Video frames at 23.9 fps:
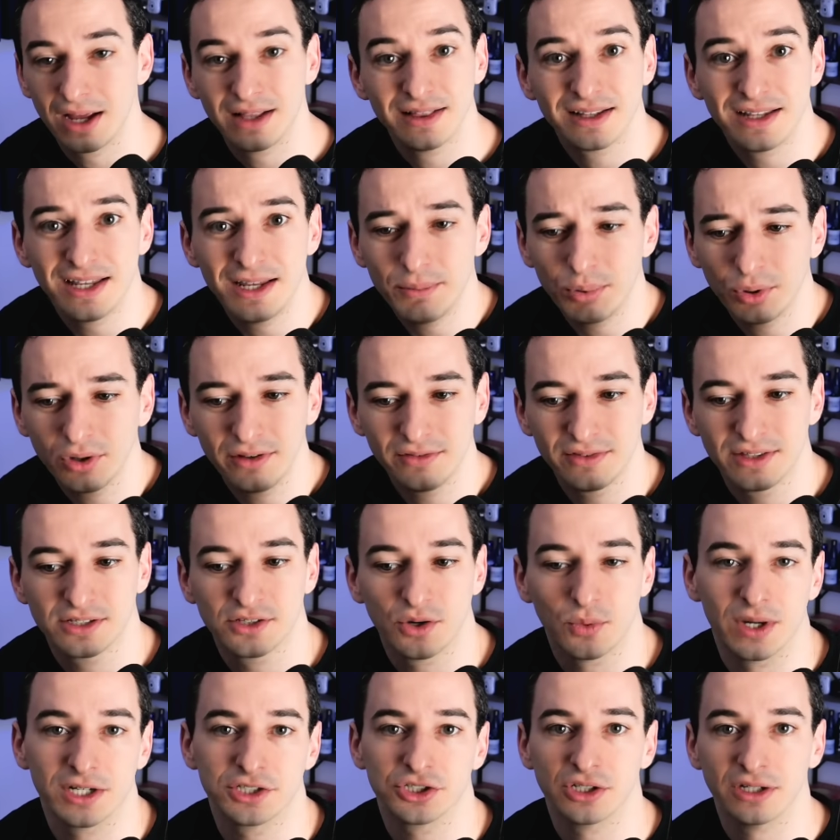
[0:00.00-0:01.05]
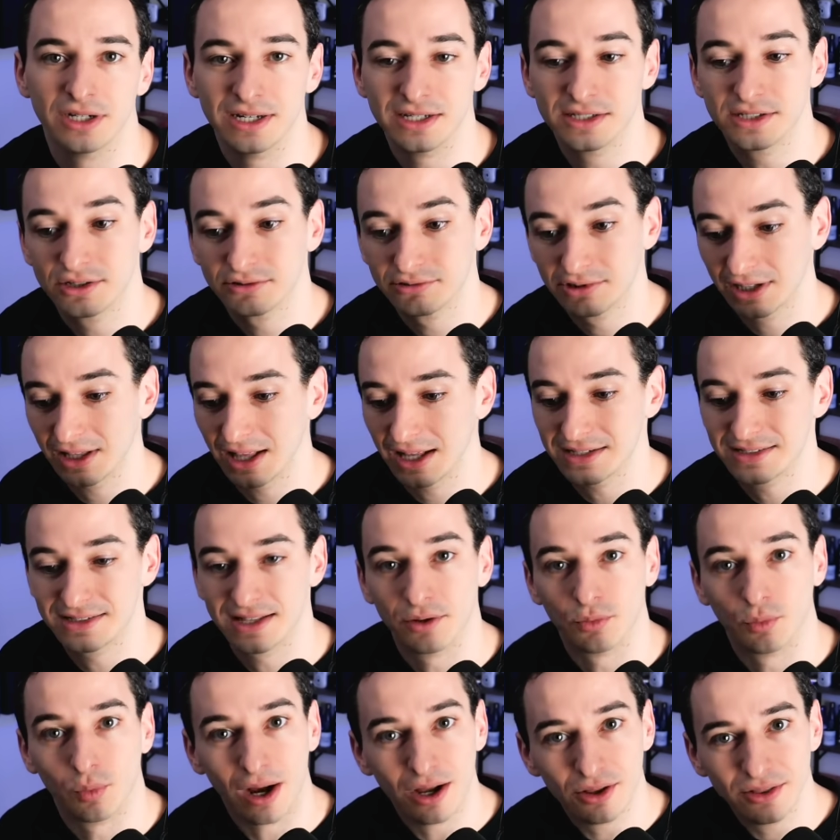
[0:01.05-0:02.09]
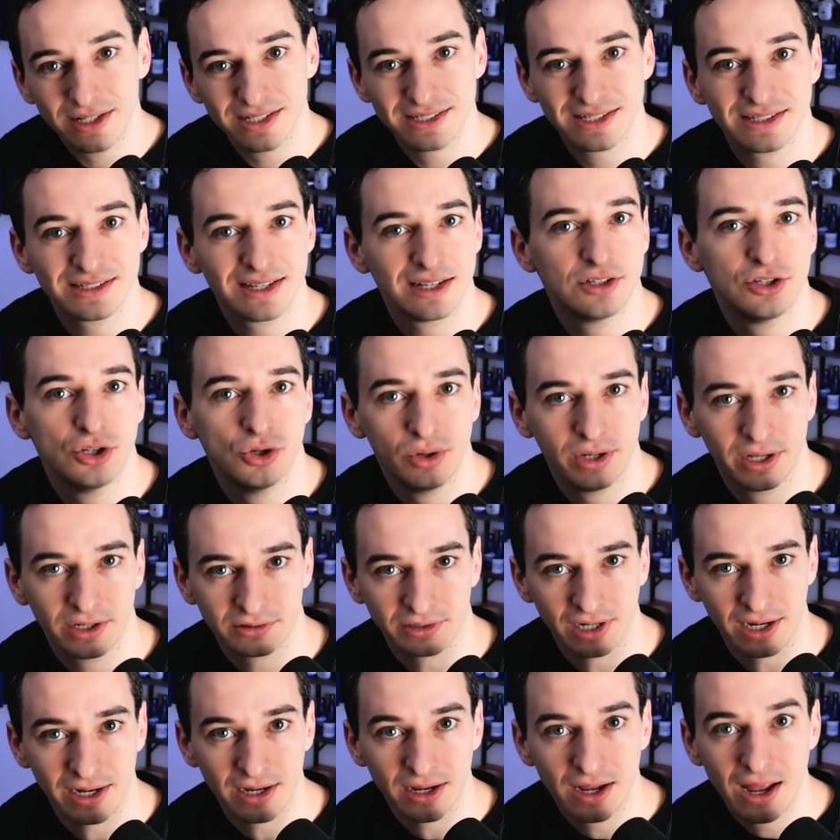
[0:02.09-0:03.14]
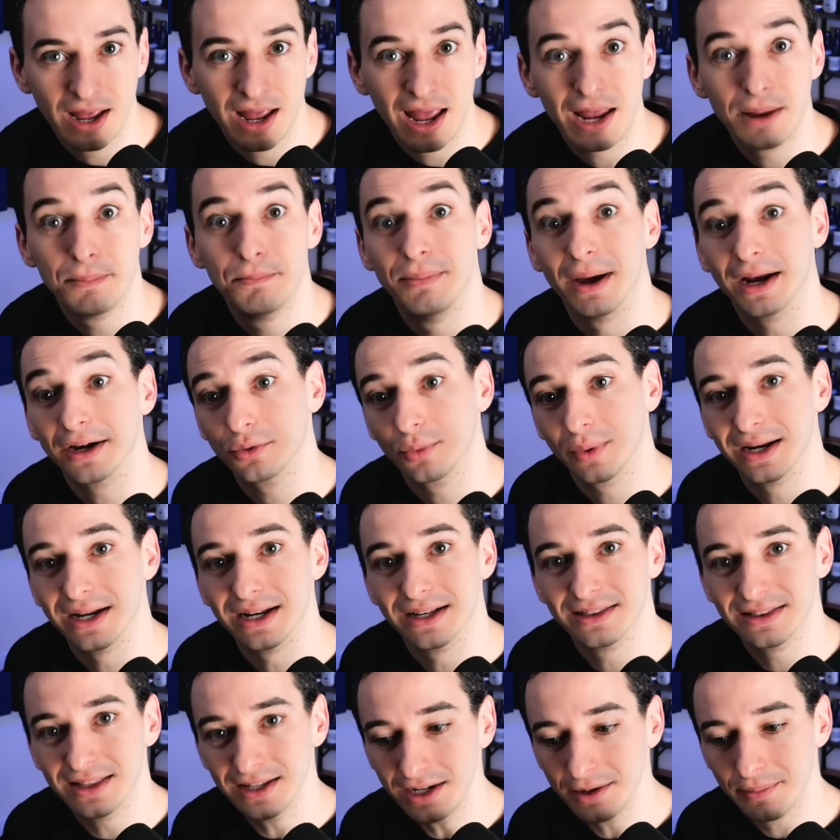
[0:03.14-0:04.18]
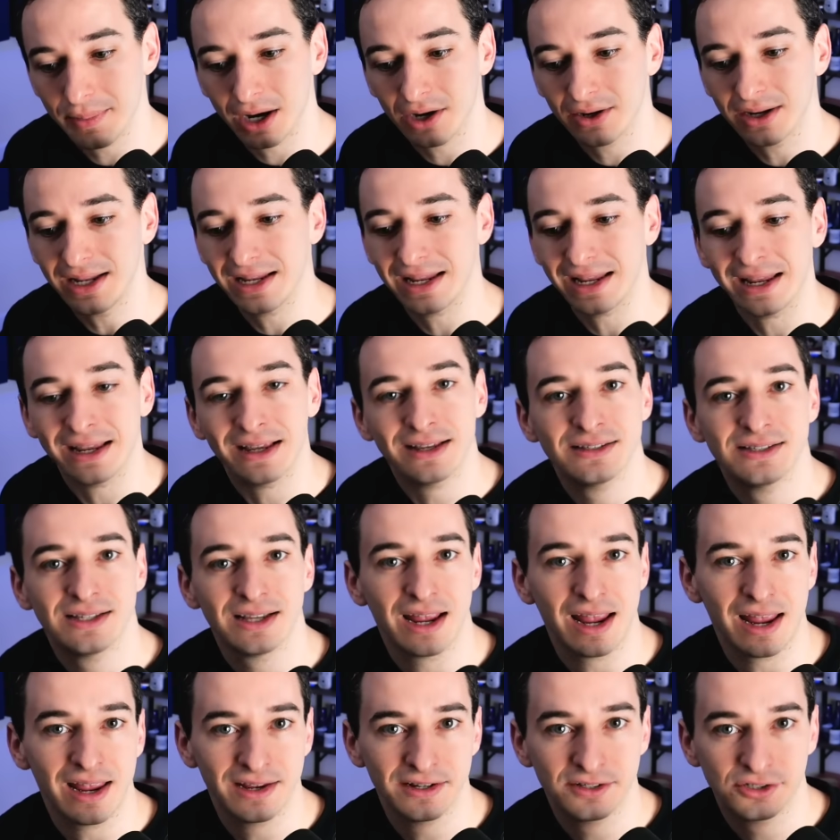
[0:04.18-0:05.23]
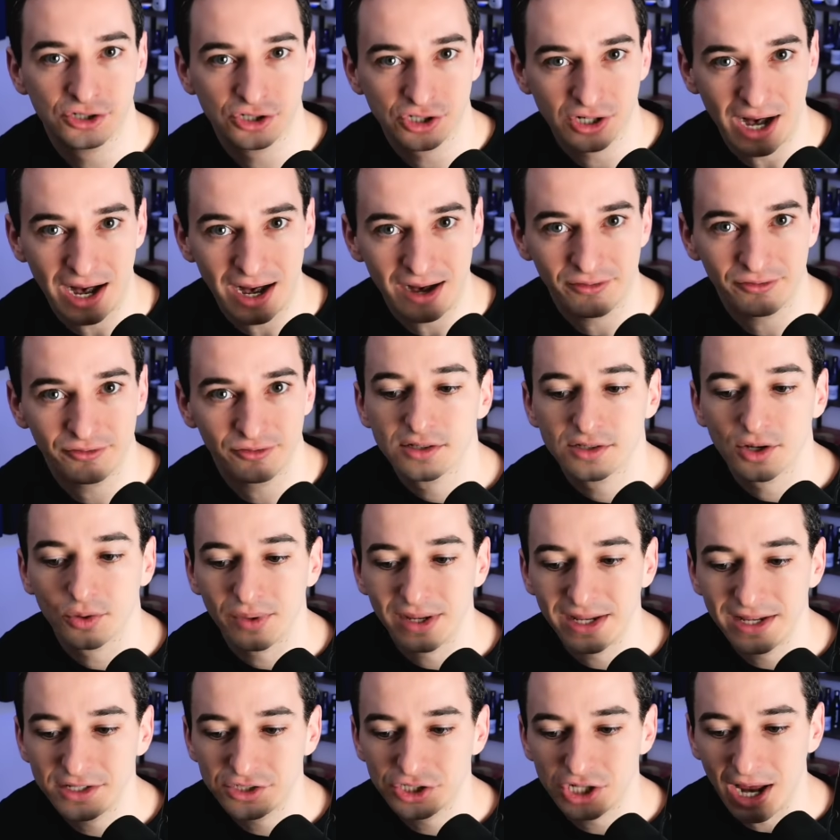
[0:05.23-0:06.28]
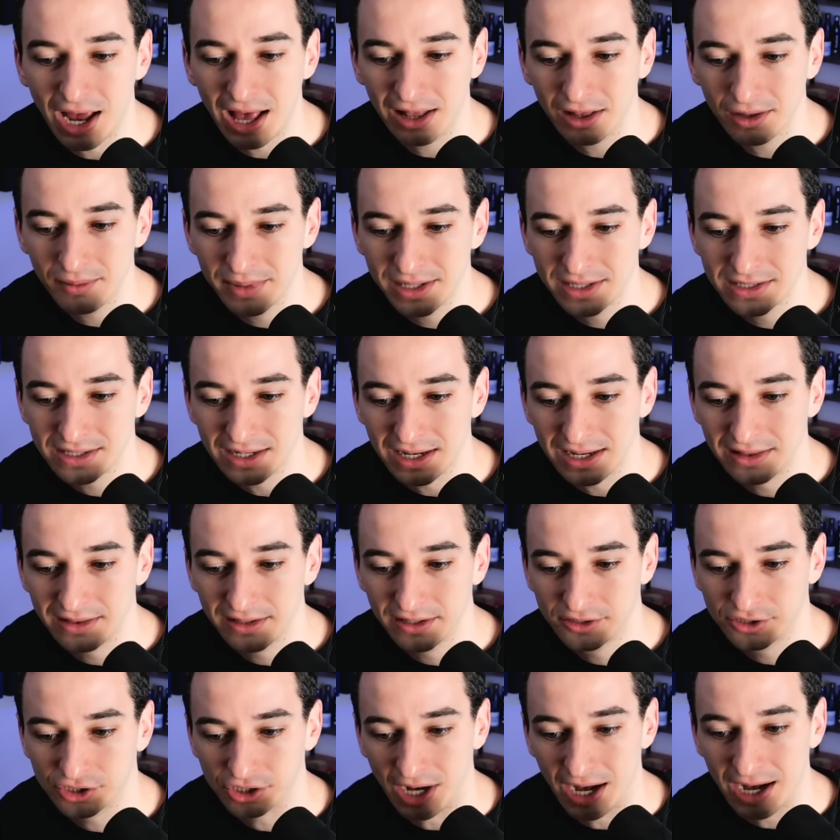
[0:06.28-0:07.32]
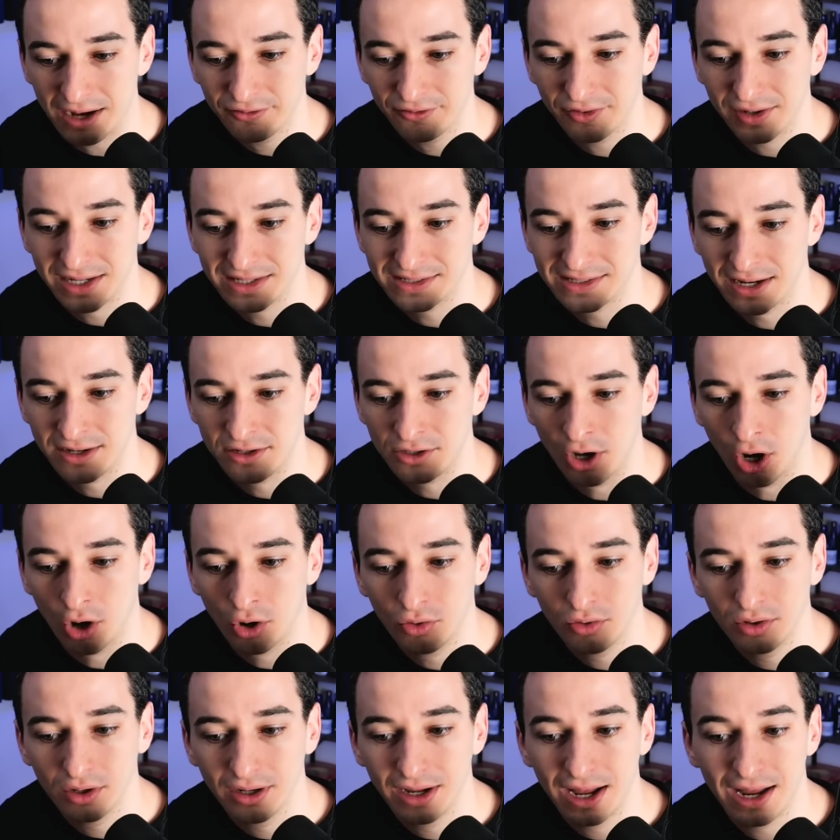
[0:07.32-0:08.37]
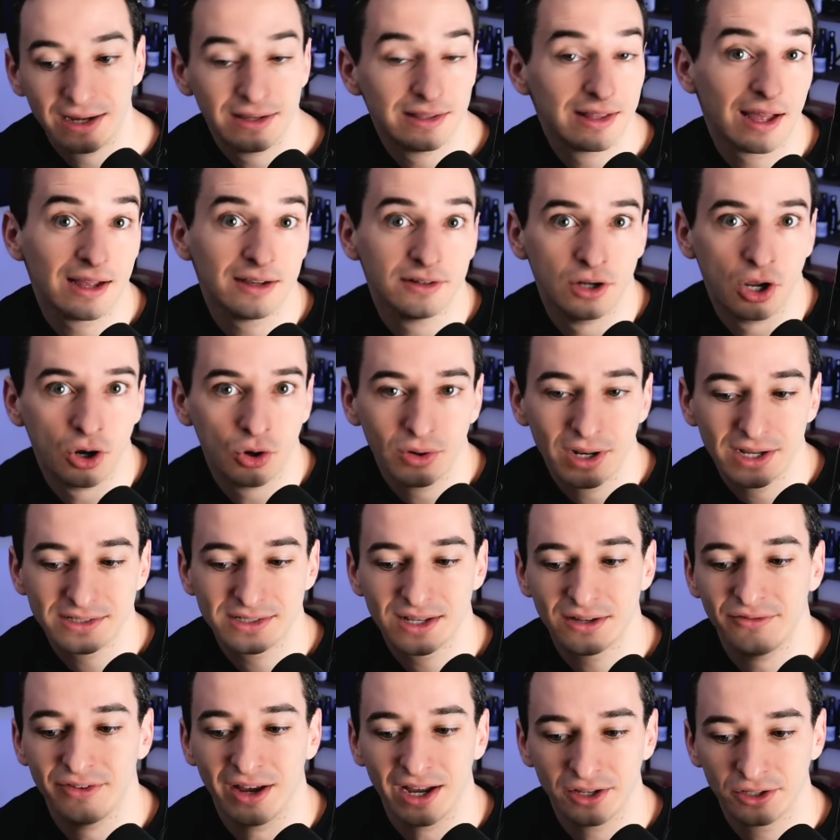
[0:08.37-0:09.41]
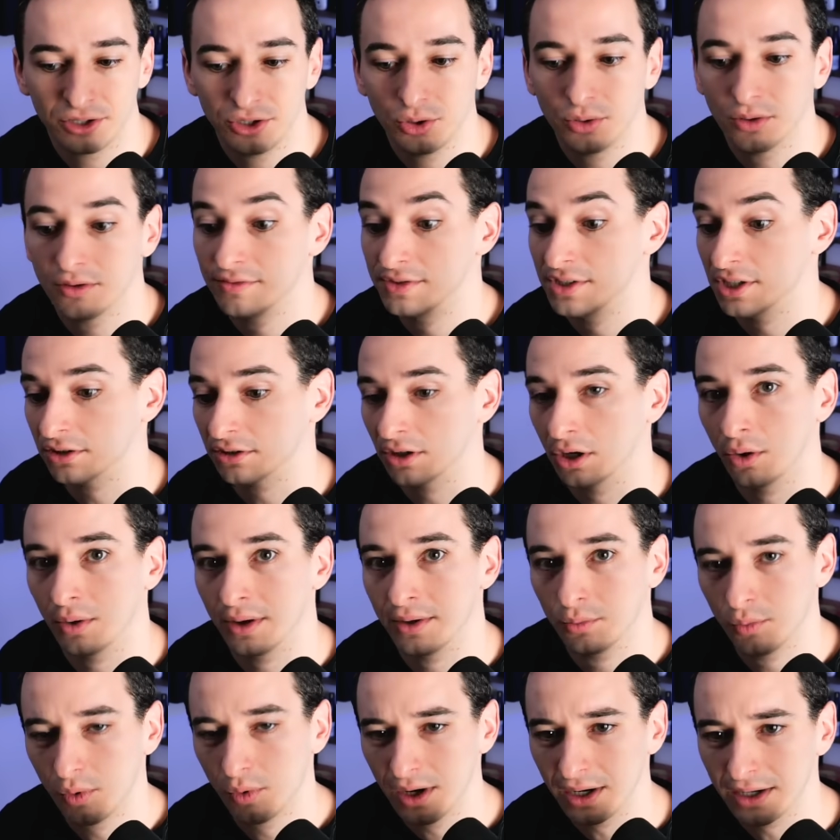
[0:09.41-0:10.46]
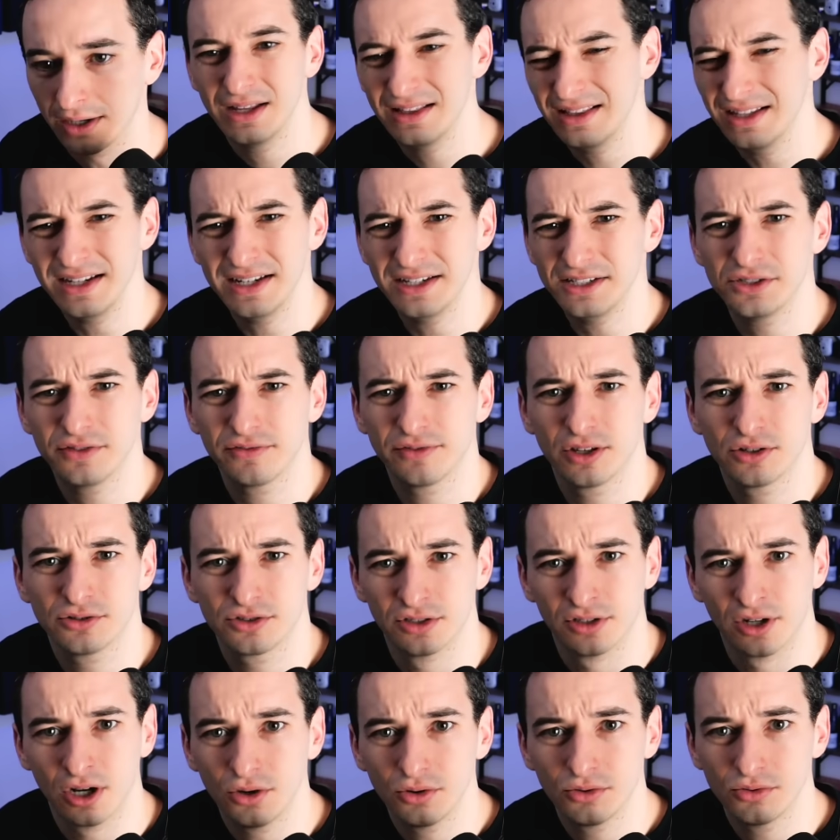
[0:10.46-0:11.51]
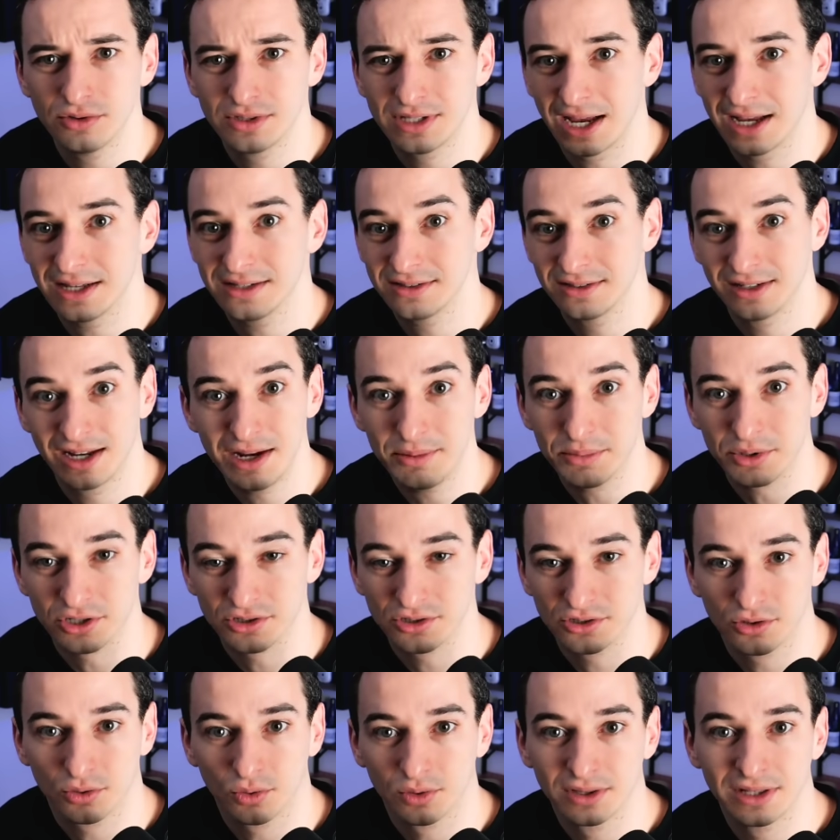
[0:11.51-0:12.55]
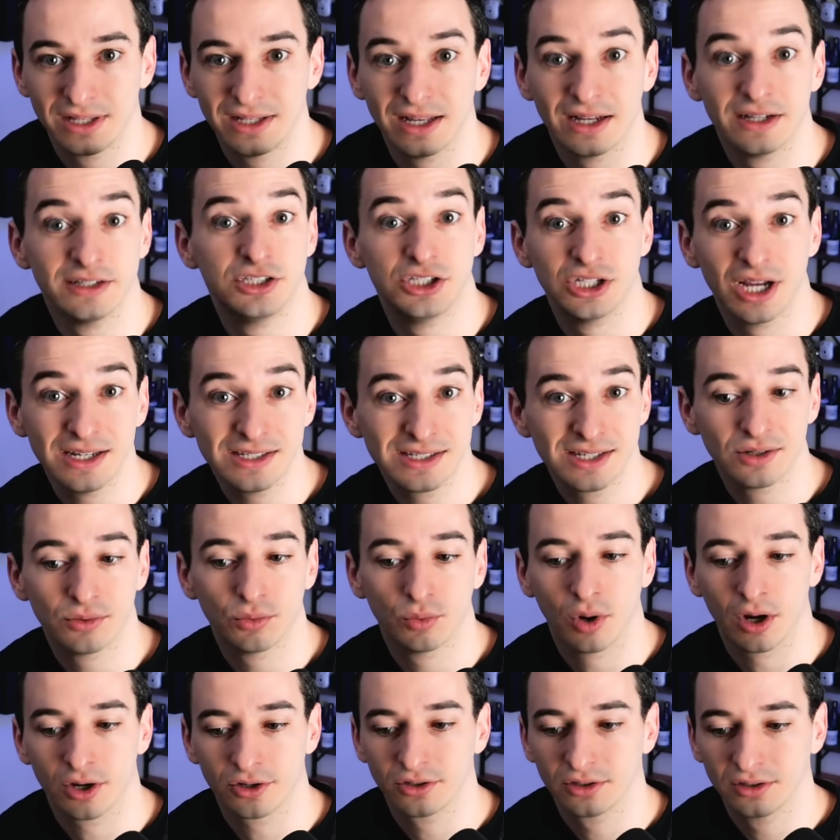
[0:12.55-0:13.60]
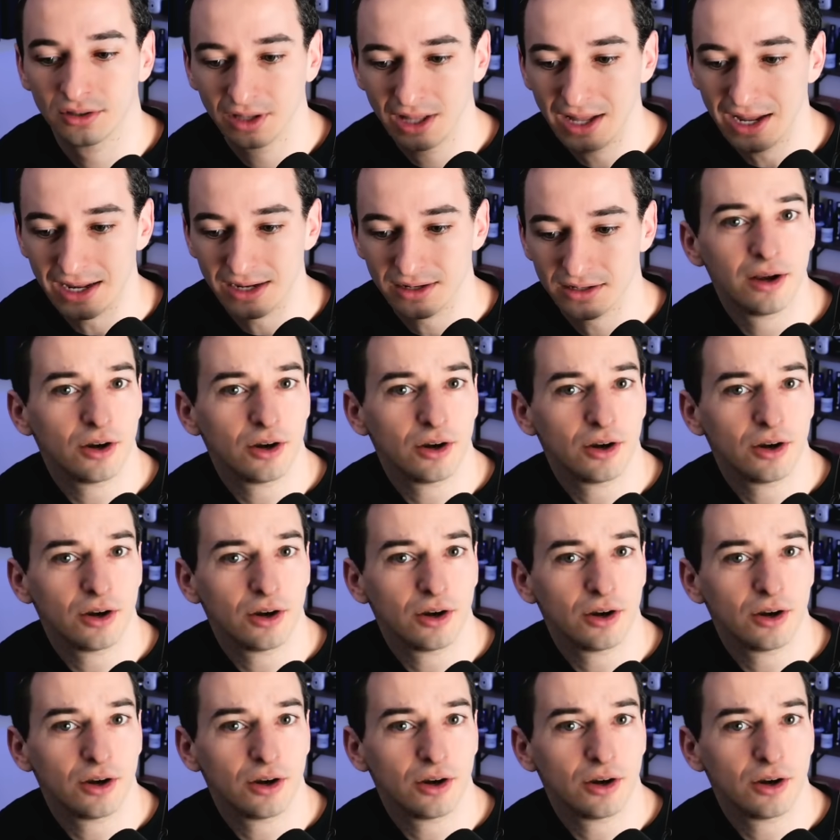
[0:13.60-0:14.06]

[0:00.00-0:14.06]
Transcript: And the key point of this question is to realize that while this is a two D array, a better way to think about it is a graph. So each element in the graph is a node, and that node has a value of zero and one. And then each of those nodes has neighbors, or the adjacent water and land.